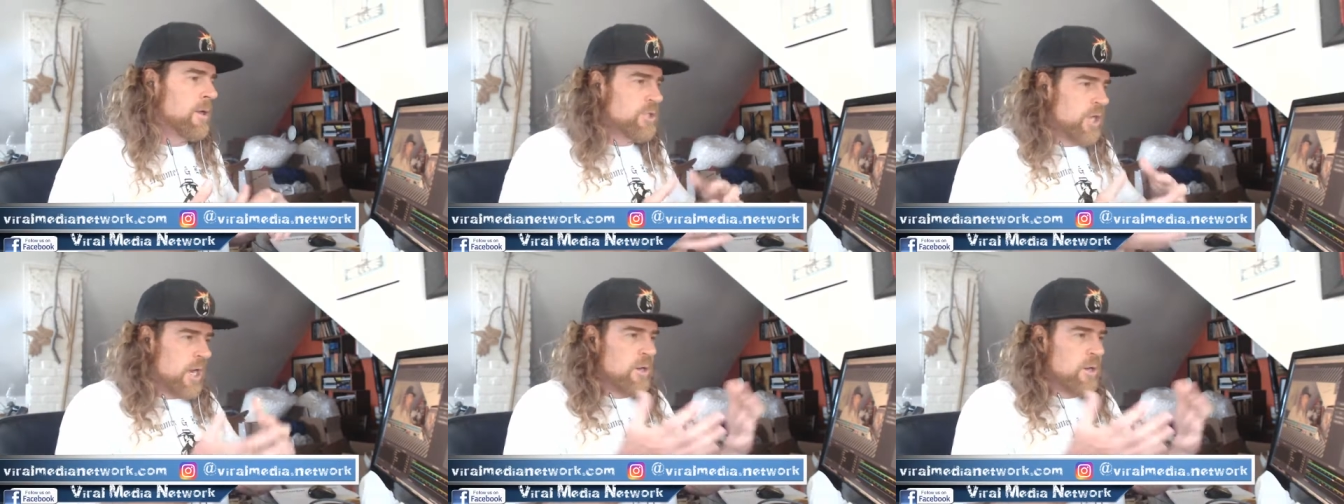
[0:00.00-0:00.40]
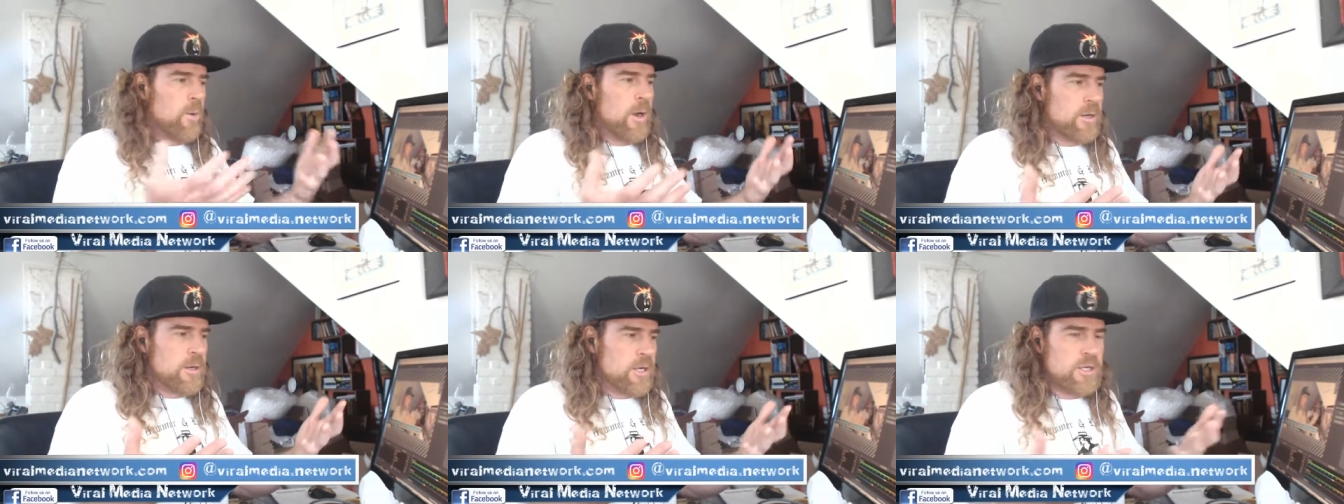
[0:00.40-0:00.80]

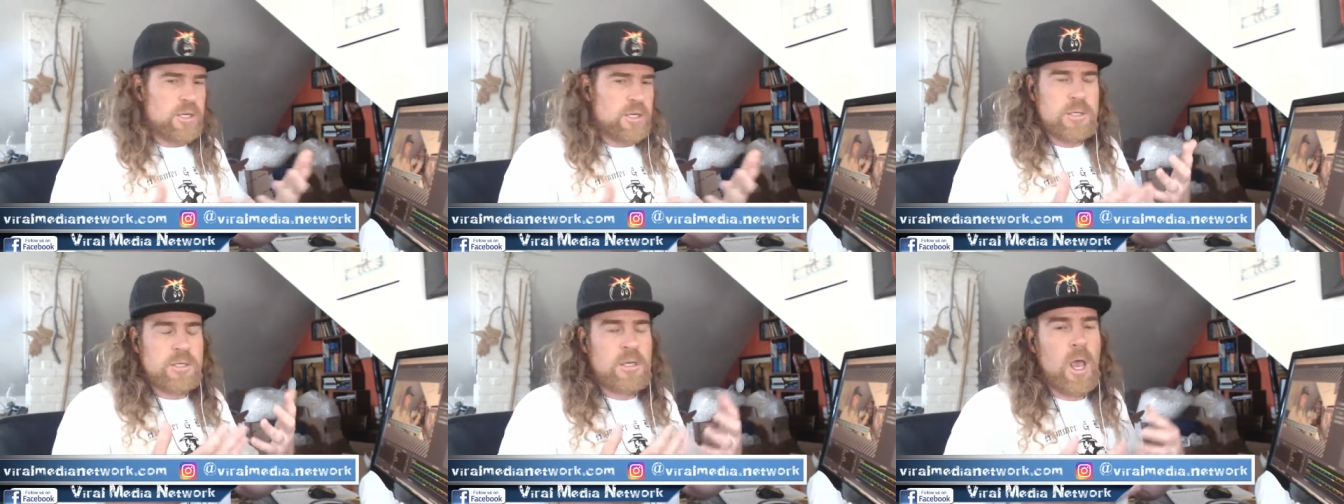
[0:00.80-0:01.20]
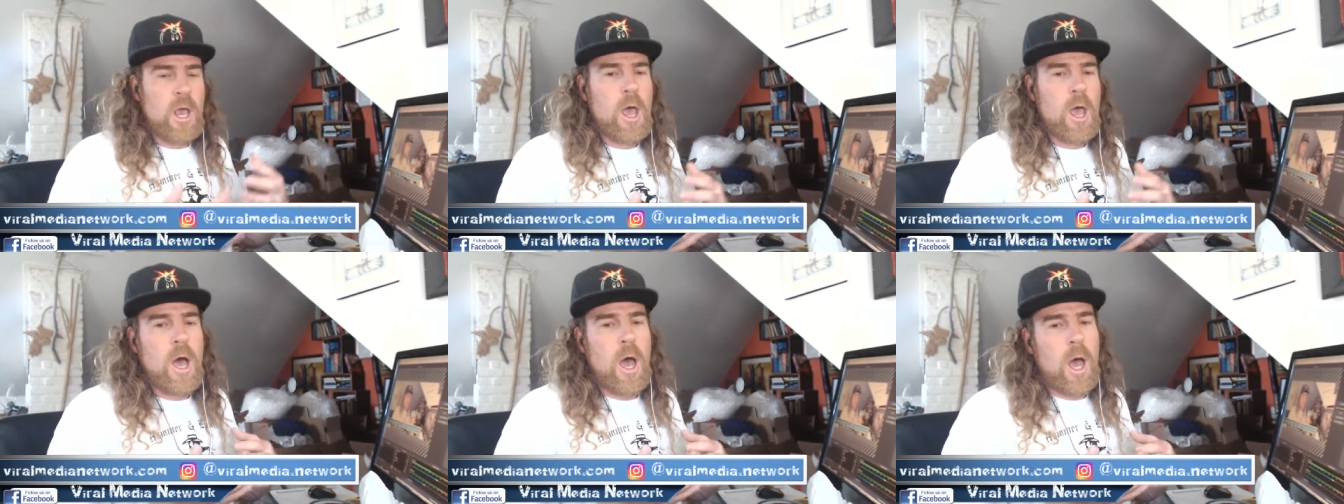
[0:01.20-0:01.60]
chinaware dishes,
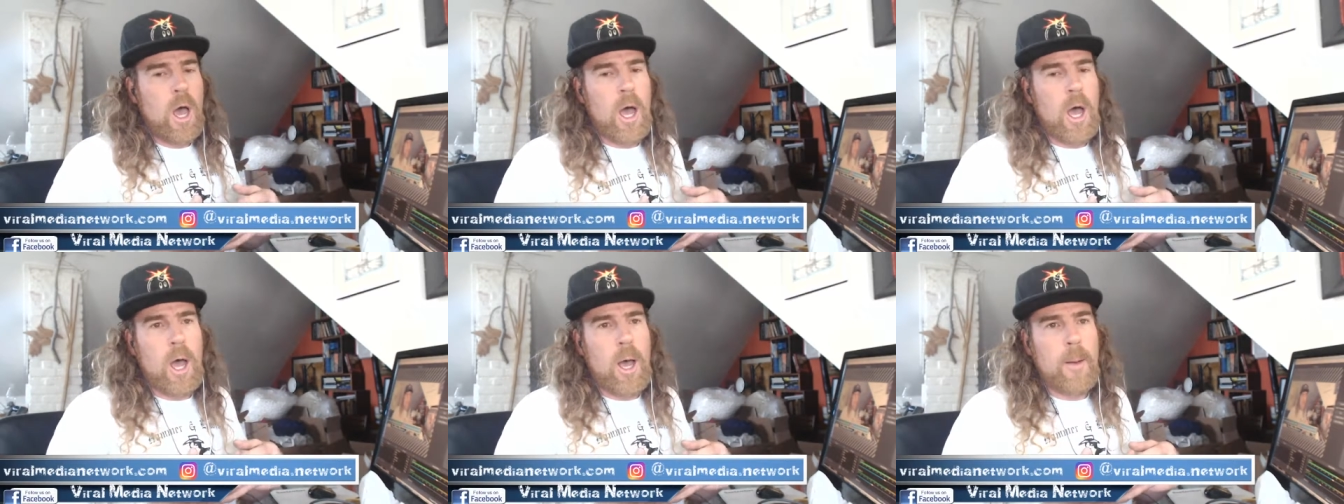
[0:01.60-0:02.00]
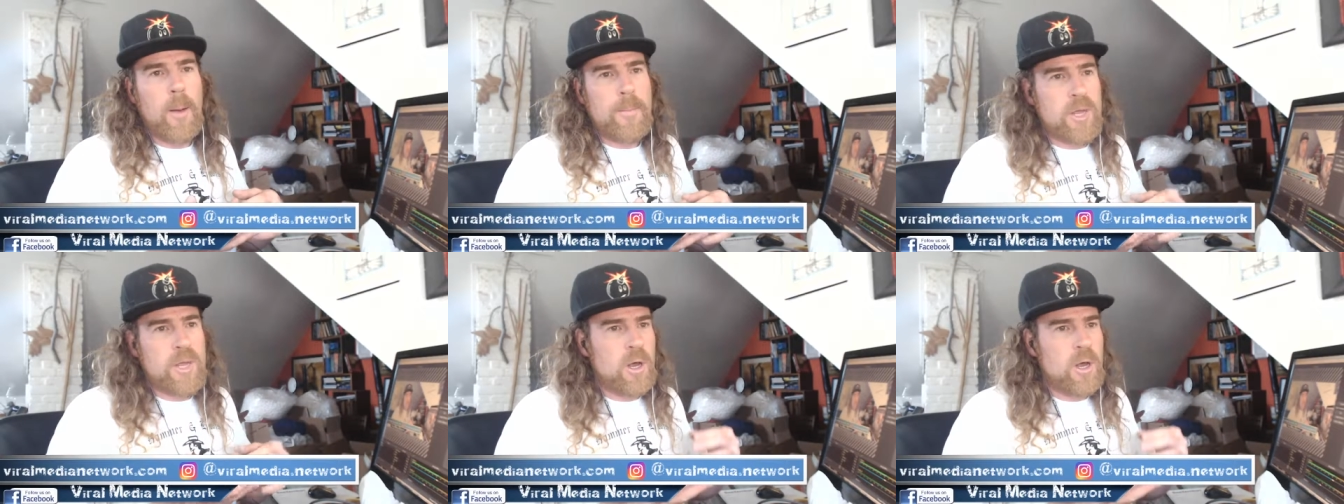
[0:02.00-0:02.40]
um,
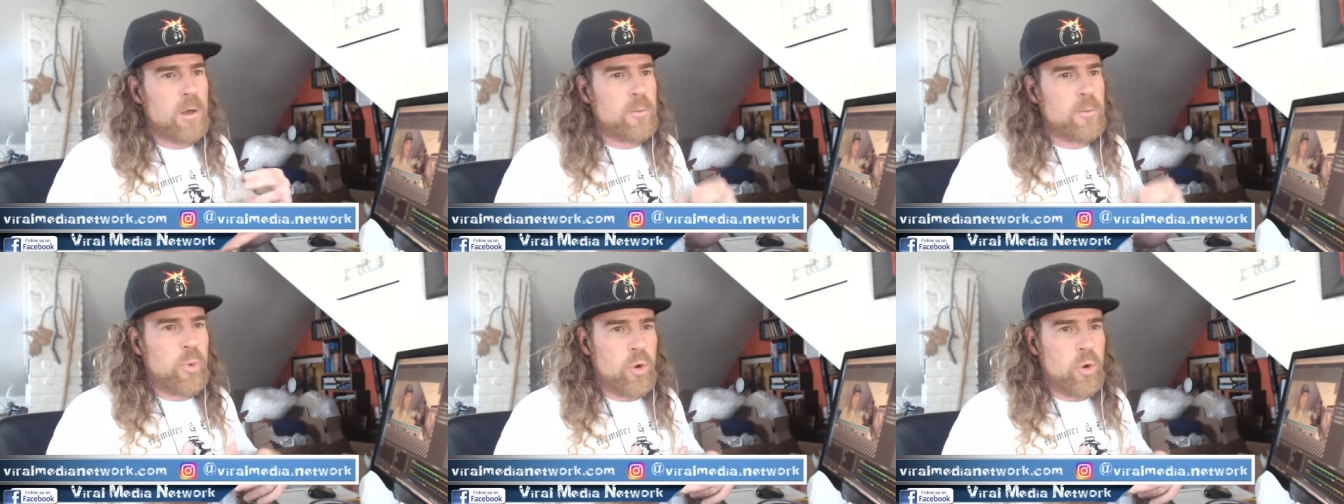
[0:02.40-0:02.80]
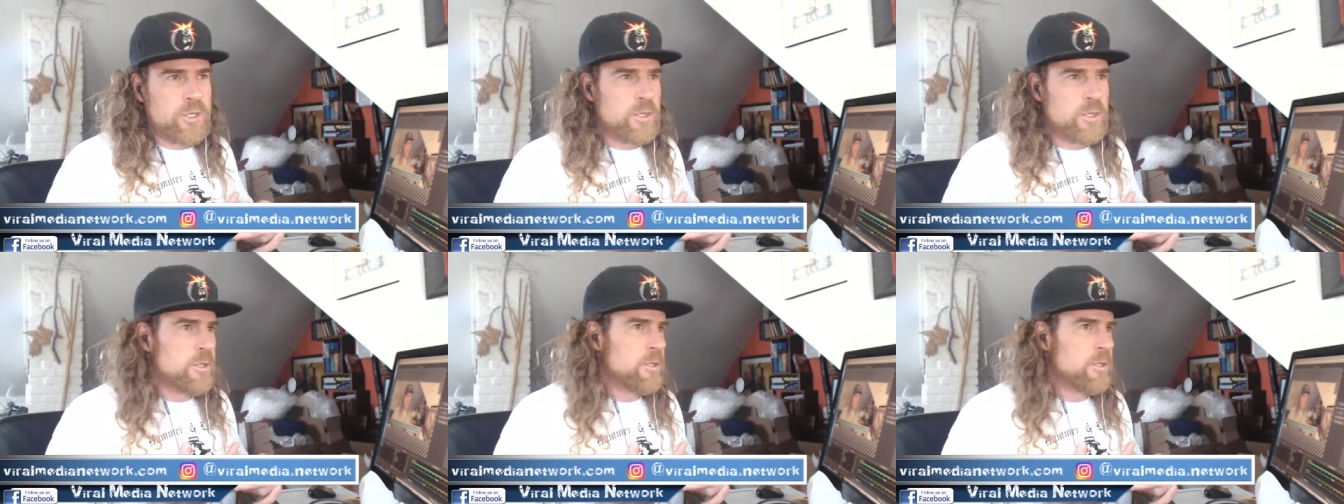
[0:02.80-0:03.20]
you know, and
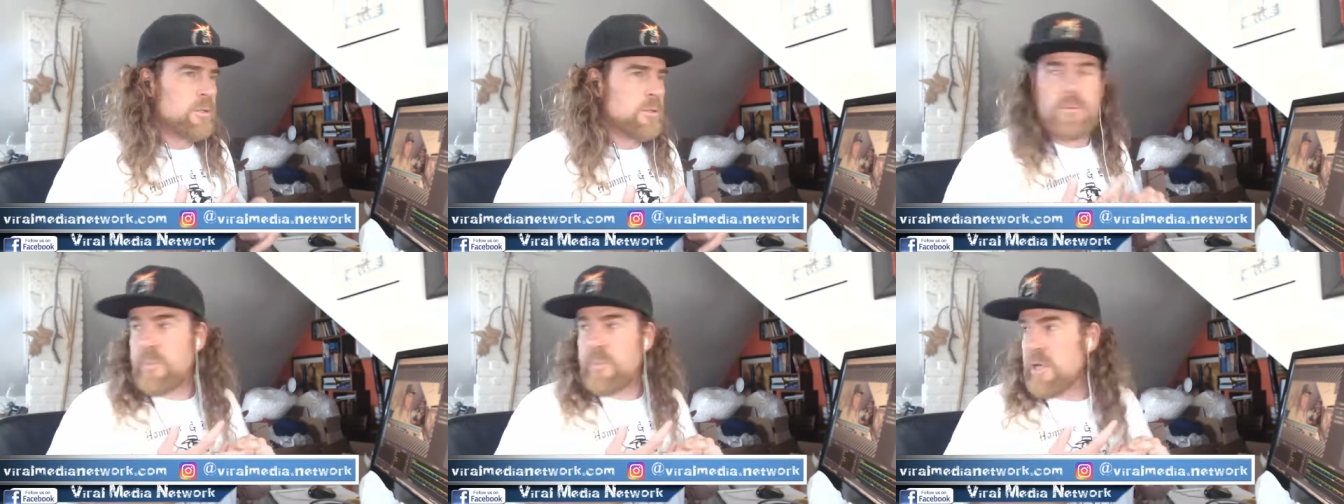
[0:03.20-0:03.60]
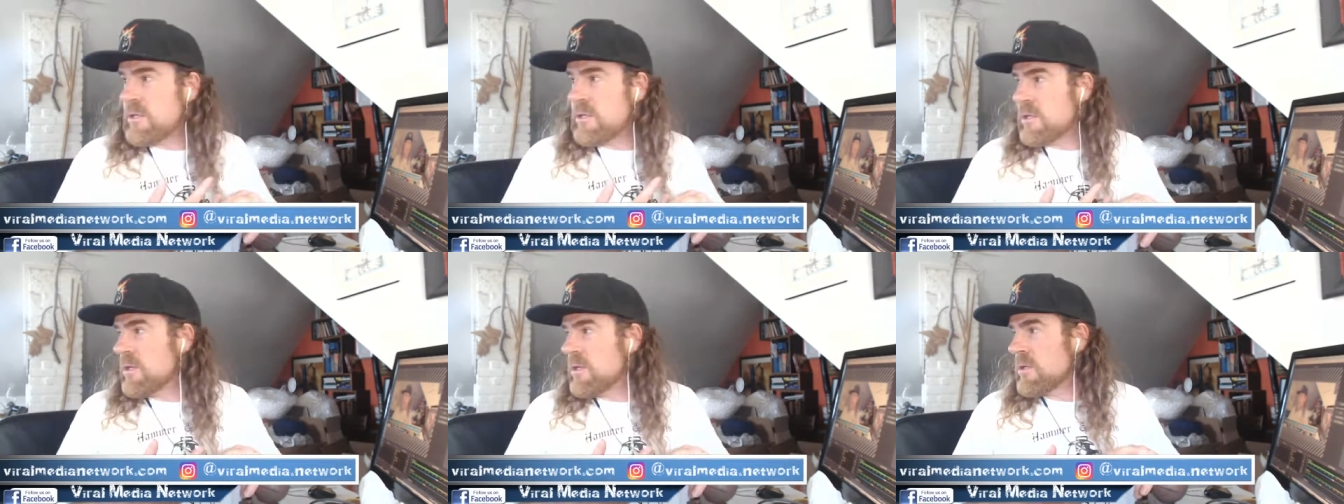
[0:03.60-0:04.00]
porcelain
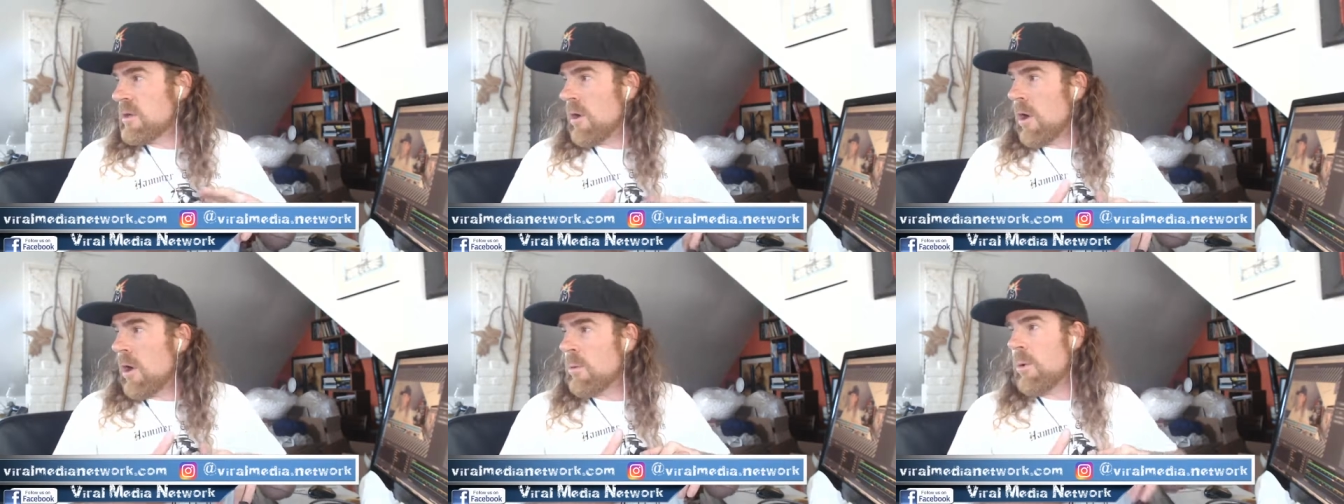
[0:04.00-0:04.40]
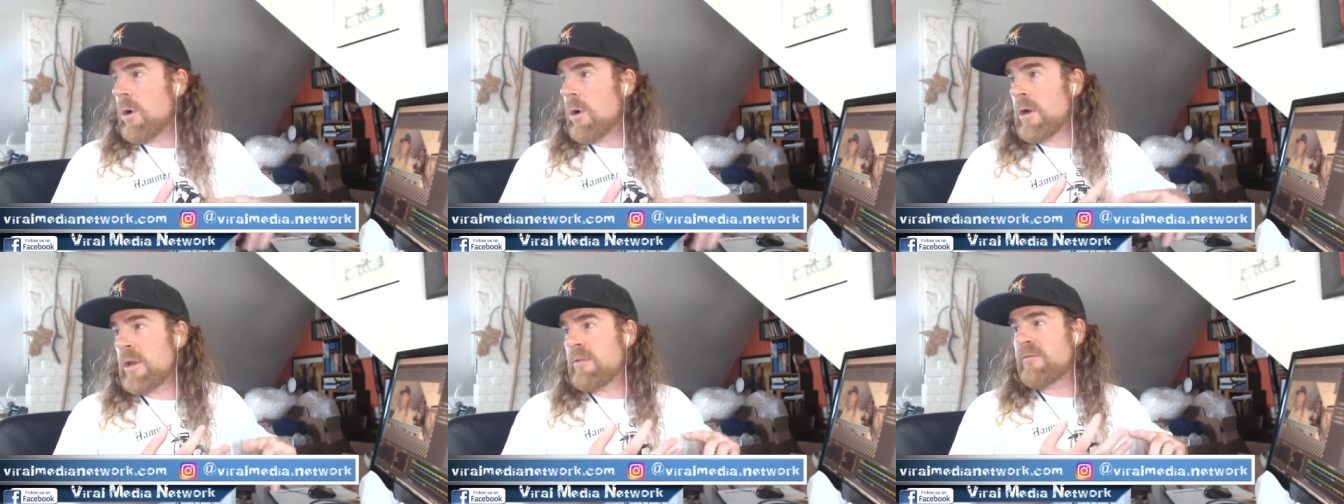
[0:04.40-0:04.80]
pieces and
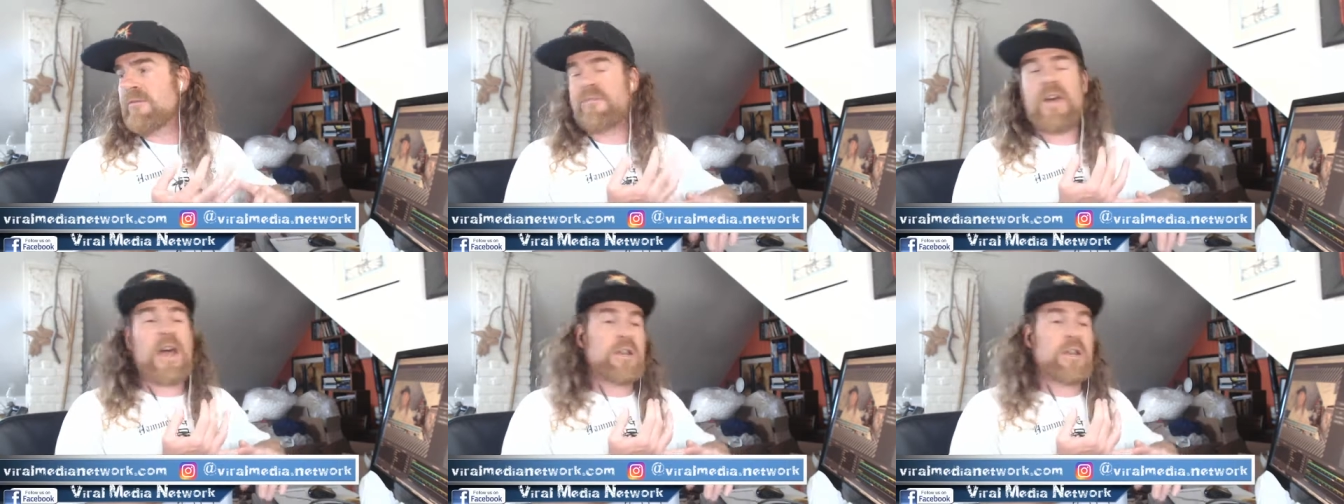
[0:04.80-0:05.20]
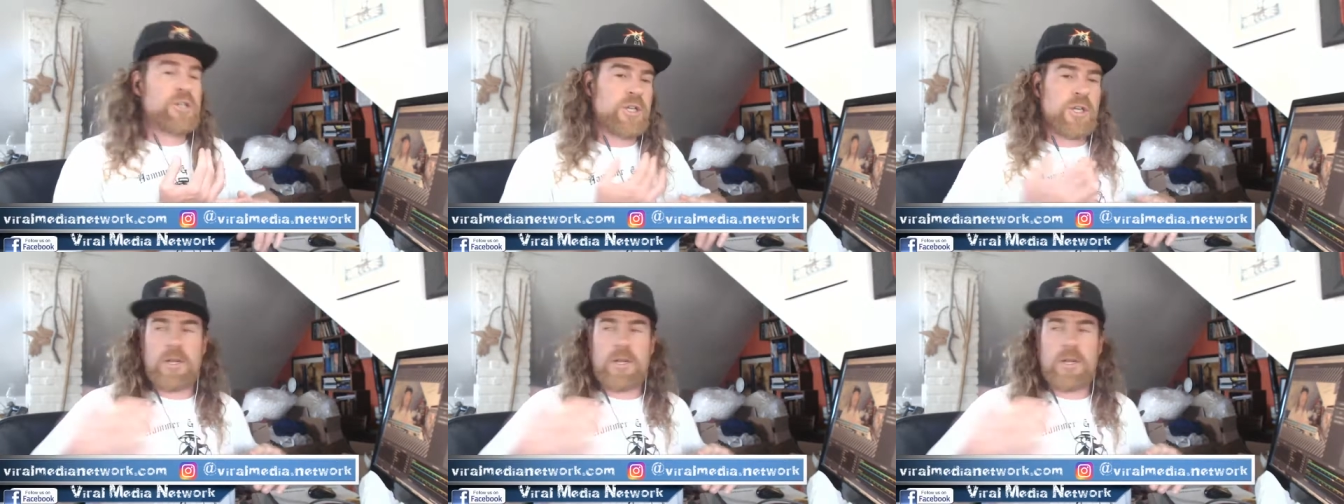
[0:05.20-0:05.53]
artwork and fashion.